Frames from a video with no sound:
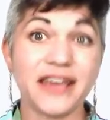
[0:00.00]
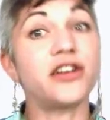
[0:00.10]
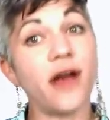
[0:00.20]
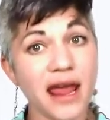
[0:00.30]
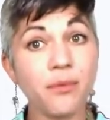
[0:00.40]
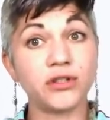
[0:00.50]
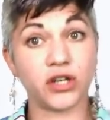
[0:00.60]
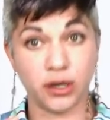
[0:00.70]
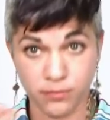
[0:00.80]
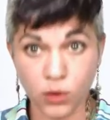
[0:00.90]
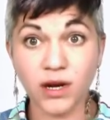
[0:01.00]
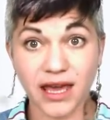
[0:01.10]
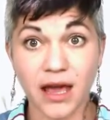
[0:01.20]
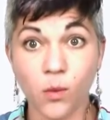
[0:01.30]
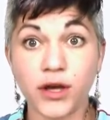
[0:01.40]
Like you're able to
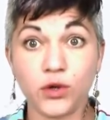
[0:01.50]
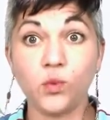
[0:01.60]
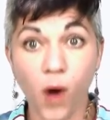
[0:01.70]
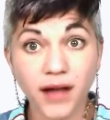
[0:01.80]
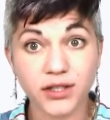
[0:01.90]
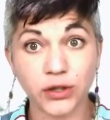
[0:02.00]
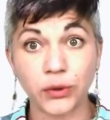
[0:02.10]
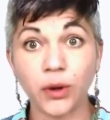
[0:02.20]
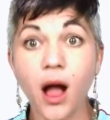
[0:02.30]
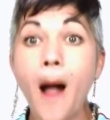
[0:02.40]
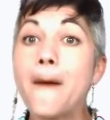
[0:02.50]
communicate what you want to,